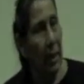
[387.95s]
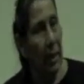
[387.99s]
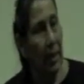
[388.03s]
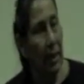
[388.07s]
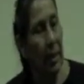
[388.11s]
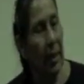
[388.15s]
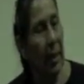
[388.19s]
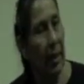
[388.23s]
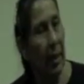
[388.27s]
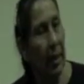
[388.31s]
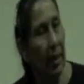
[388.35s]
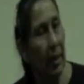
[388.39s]

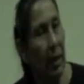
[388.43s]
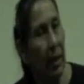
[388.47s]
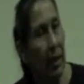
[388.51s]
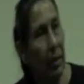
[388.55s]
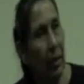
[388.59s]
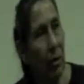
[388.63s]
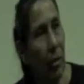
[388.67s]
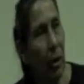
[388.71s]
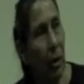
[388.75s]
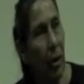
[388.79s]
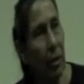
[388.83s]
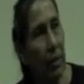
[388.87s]
Then
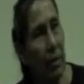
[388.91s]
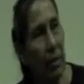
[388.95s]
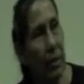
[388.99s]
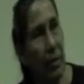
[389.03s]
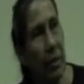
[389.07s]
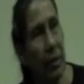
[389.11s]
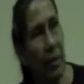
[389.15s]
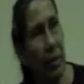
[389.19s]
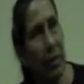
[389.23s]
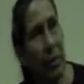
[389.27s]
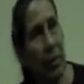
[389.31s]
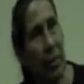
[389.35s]
across the
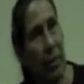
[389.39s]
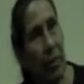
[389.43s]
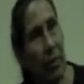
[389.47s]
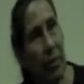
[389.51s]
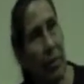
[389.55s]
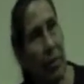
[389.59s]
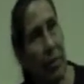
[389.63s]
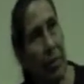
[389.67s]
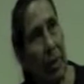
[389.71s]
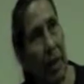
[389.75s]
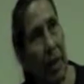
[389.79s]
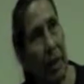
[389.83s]
street
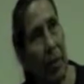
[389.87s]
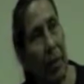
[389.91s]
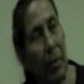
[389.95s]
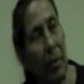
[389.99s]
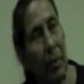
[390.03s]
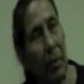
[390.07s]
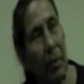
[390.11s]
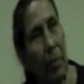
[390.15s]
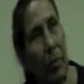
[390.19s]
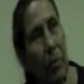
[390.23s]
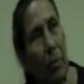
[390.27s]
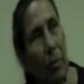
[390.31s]
from that,
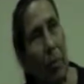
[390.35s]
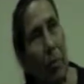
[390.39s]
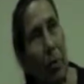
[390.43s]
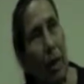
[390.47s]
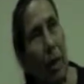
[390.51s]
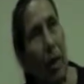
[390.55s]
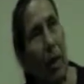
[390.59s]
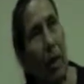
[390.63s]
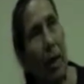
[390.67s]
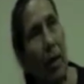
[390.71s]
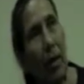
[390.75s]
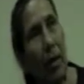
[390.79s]

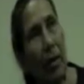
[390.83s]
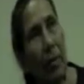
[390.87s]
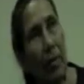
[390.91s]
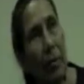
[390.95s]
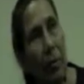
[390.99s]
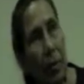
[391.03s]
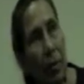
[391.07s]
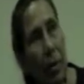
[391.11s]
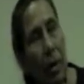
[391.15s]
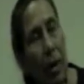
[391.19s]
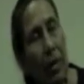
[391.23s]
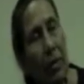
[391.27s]

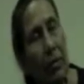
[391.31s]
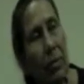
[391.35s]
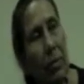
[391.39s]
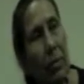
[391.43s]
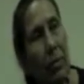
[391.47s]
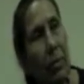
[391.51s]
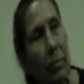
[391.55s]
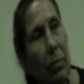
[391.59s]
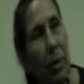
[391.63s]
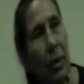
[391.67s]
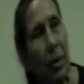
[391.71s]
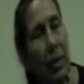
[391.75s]
across
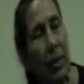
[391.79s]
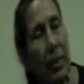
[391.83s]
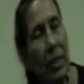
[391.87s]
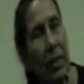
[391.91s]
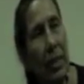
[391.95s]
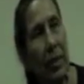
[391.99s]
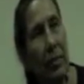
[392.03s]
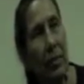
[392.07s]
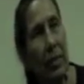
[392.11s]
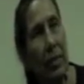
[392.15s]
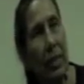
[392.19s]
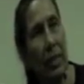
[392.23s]
from
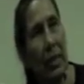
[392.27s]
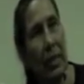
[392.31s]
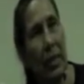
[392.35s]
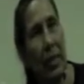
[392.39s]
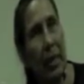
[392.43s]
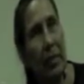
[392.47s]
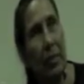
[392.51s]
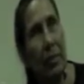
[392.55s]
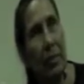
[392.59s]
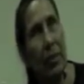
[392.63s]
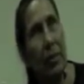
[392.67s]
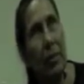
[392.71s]

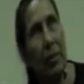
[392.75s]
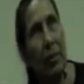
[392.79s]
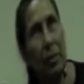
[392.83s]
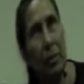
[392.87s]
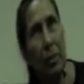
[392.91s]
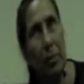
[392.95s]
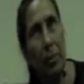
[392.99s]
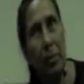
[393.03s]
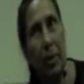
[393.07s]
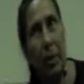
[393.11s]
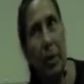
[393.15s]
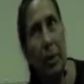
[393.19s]
177, so
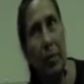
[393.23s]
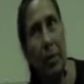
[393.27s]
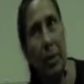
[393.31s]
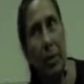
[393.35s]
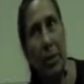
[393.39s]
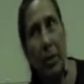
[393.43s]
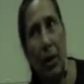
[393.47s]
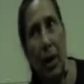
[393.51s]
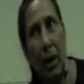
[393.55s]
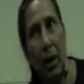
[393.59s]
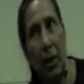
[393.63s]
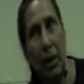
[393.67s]
we may be
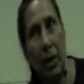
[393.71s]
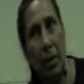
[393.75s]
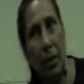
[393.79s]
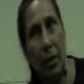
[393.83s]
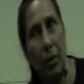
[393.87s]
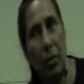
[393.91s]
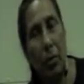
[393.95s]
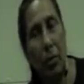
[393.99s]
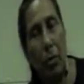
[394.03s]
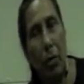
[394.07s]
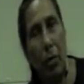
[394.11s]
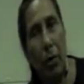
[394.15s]
talking
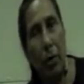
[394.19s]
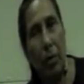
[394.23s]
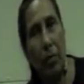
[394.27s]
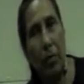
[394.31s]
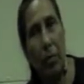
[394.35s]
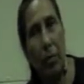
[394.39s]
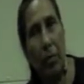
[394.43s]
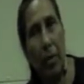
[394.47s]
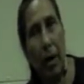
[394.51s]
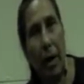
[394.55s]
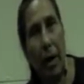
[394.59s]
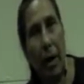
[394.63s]
a quarter of
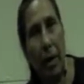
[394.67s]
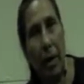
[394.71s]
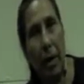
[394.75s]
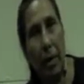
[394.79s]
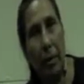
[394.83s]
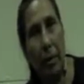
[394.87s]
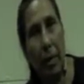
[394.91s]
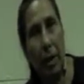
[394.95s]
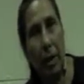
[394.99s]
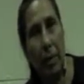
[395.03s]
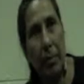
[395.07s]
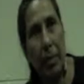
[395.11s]
a mile,
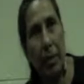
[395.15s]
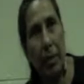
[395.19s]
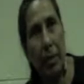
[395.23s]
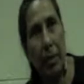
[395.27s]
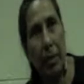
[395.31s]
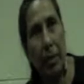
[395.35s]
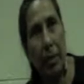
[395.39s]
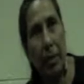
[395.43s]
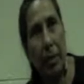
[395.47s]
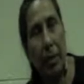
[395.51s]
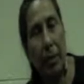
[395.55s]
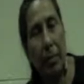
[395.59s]
maybe
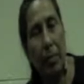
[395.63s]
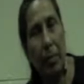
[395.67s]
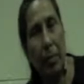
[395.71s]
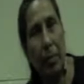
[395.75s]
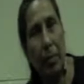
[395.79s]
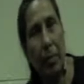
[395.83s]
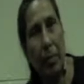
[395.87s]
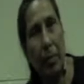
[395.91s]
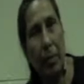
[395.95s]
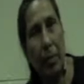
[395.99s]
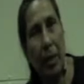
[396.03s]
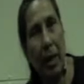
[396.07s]

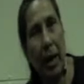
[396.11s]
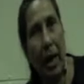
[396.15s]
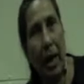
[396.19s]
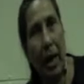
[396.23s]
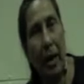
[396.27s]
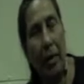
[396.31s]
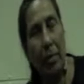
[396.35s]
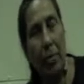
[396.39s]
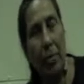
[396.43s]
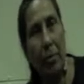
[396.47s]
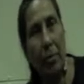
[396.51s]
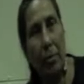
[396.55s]
a
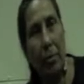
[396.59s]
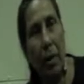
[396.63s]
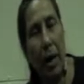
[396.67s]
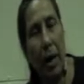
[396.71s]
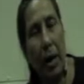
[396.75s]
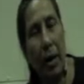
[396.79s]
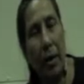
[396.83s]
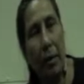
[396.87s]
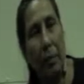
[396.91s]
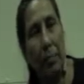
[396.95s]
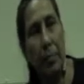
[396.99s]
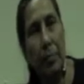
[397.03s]
half a
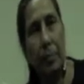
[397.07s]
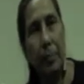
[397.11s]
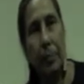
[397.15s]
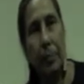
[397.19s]
mile,